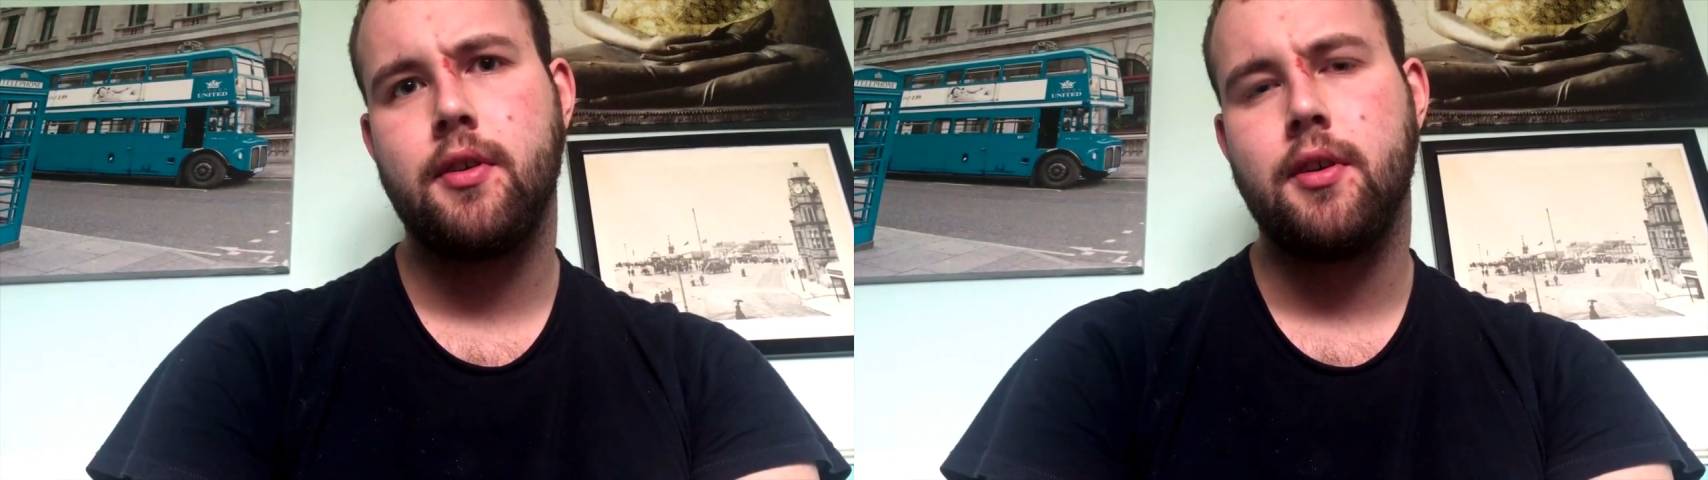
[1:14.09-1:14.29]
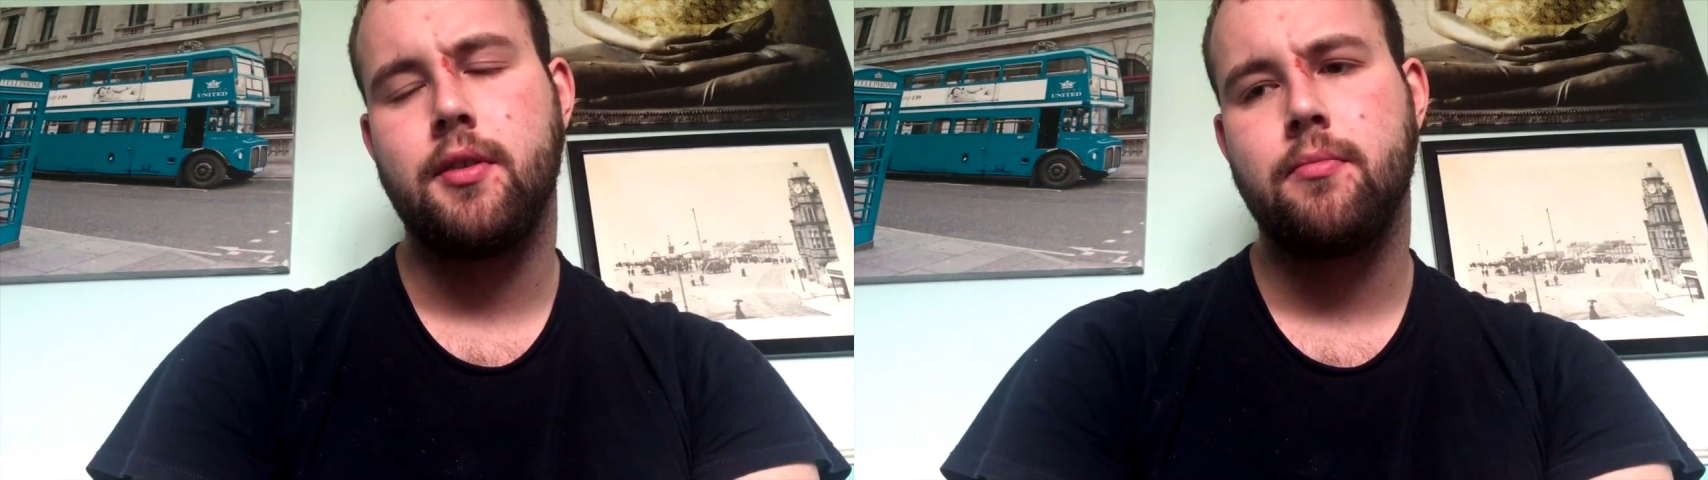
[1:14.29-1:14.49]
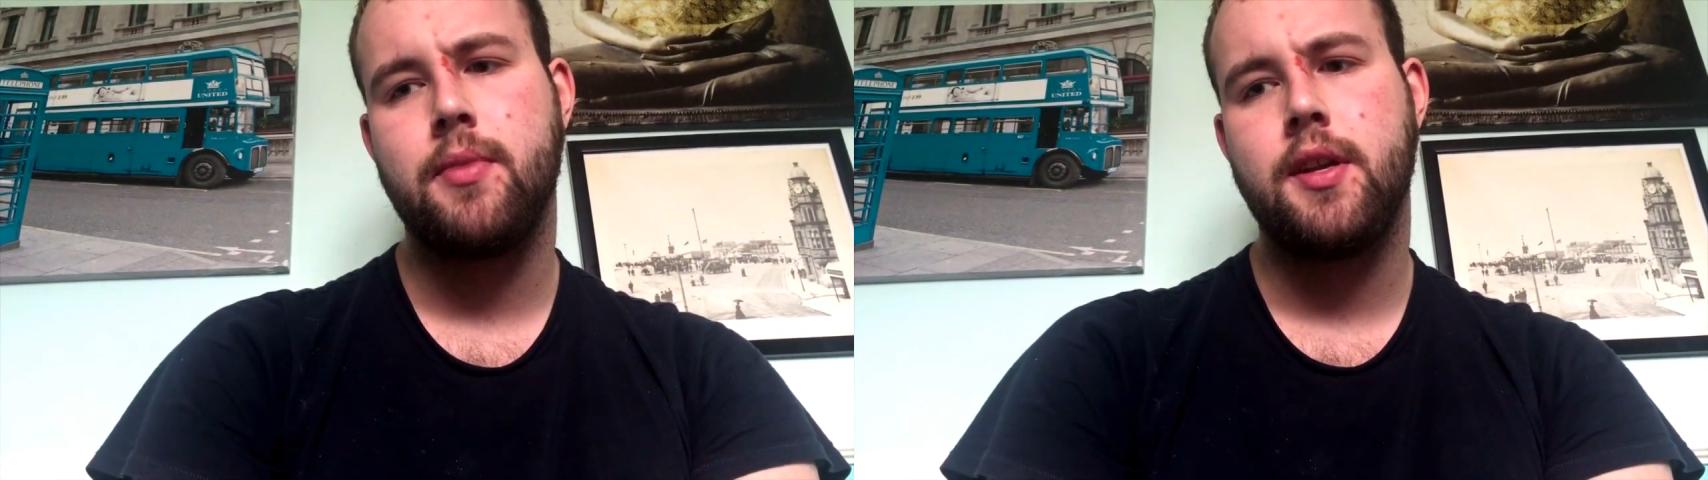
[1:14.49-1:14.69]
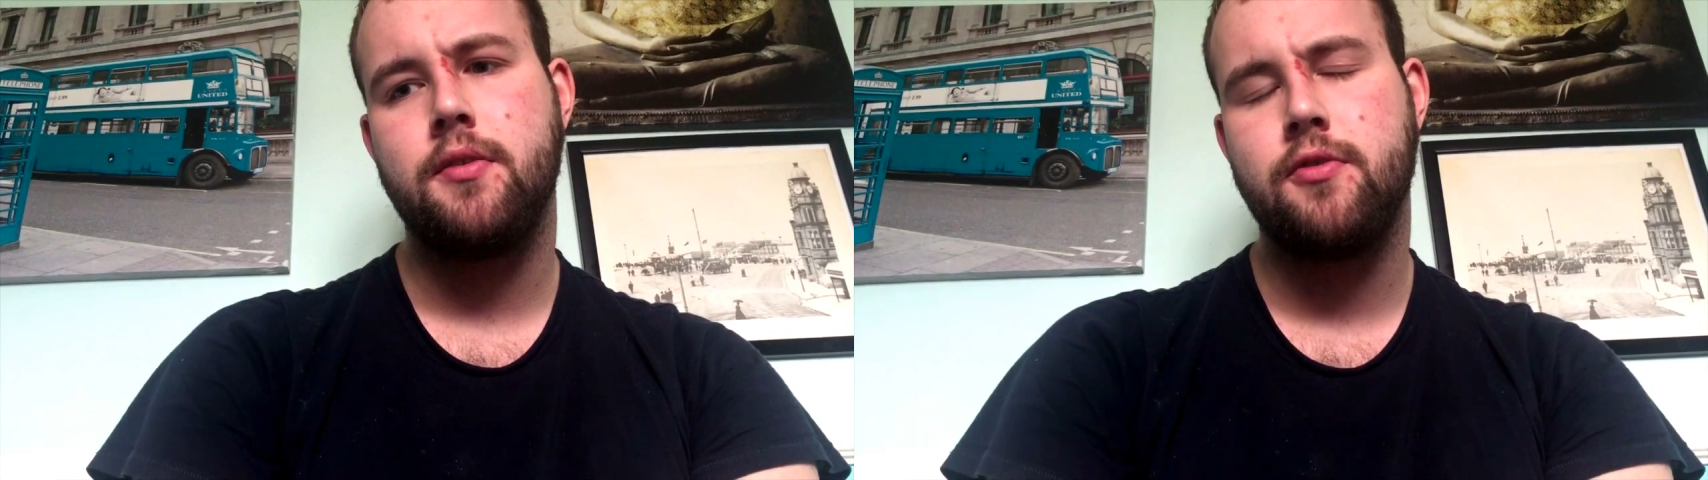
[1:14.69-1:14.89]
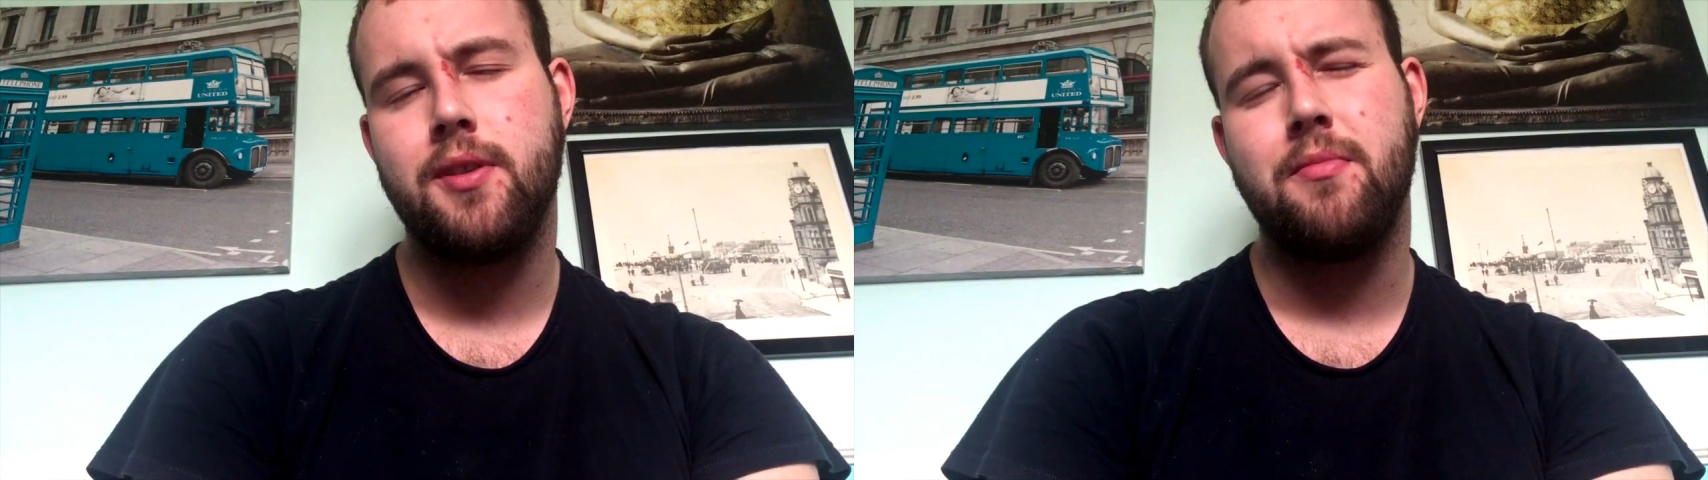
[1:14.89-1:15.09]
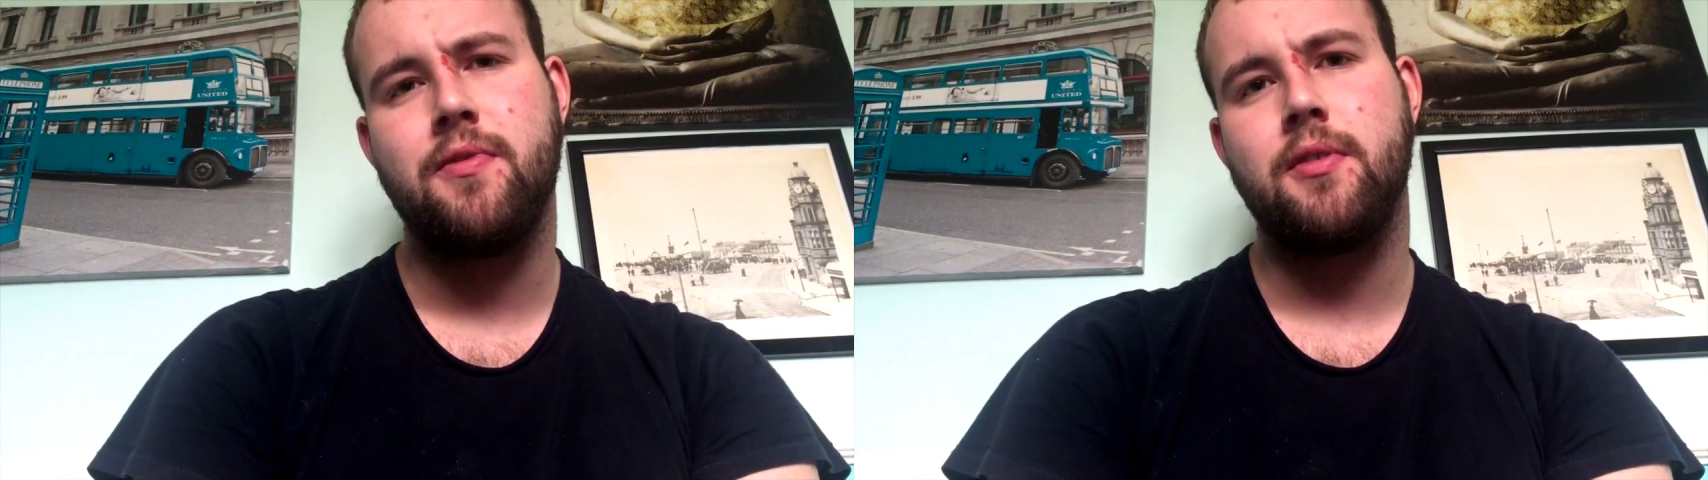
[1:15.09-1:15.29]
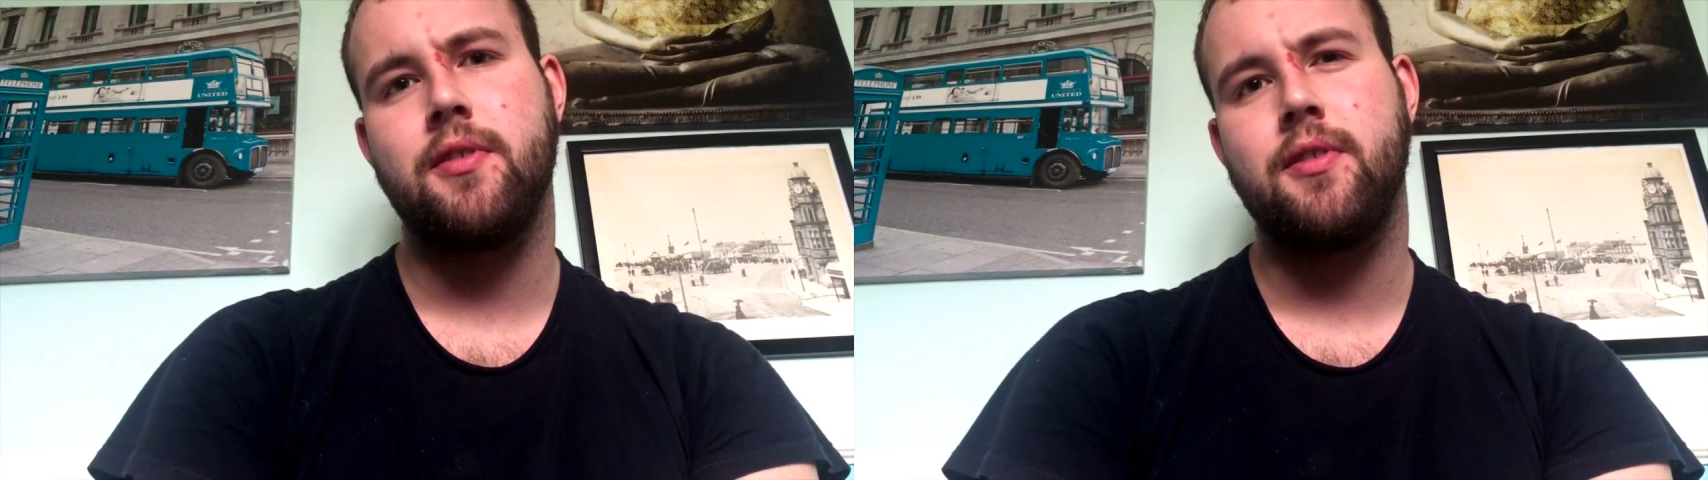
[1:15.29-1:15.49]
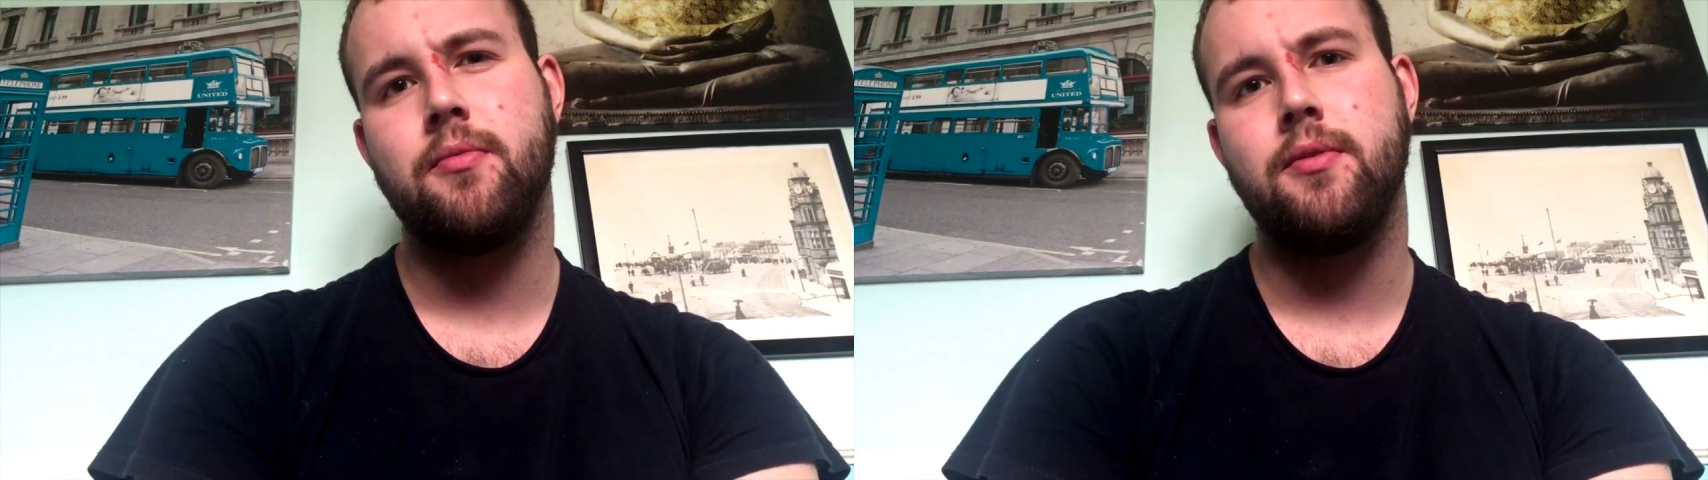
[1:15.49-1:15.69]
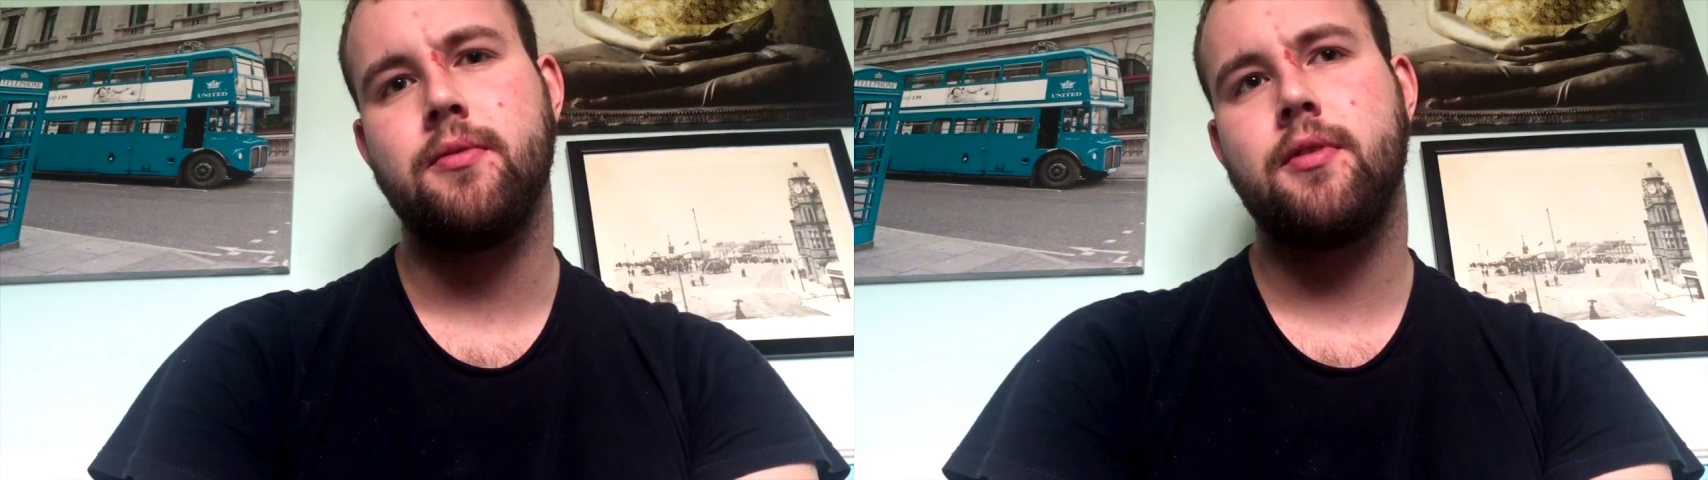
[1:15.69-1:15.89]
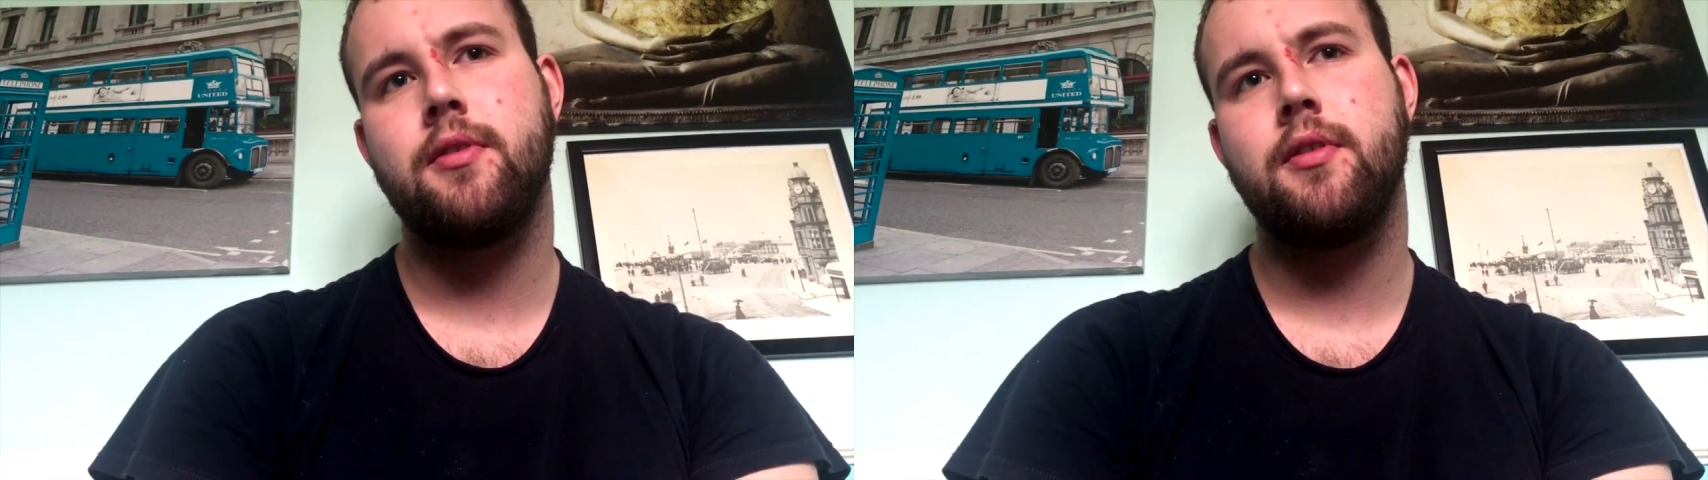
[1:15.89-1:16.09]
and I'd been in treatment for 6
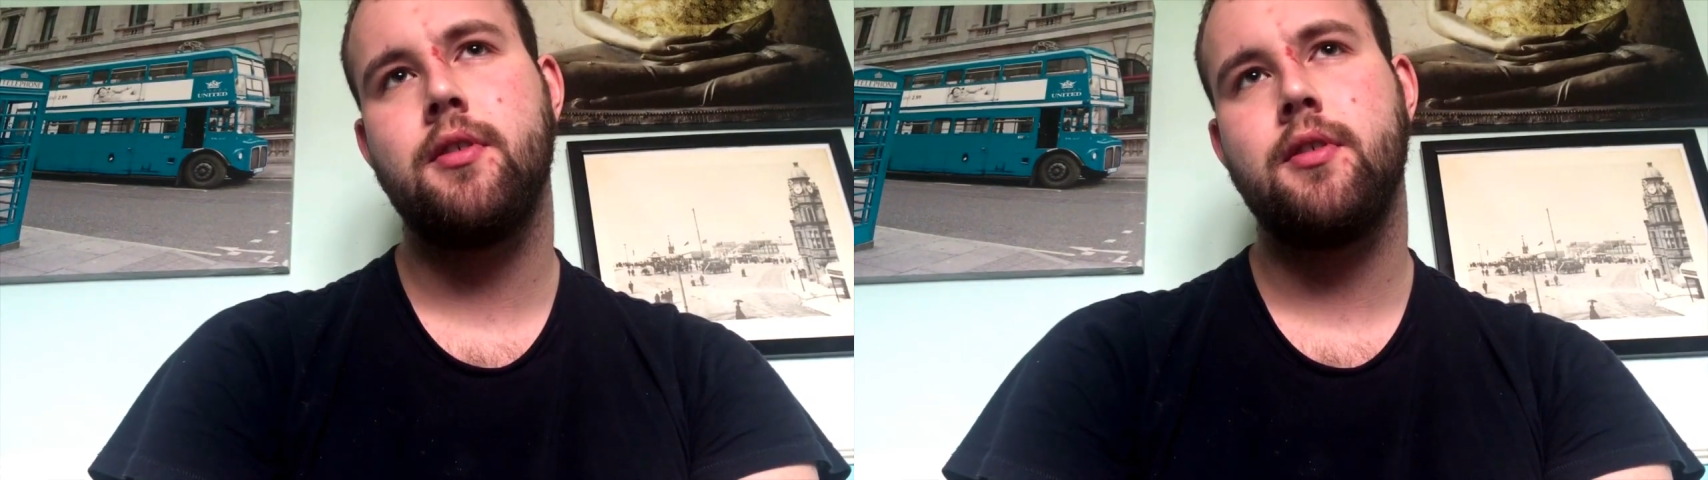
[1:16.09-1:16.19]
months.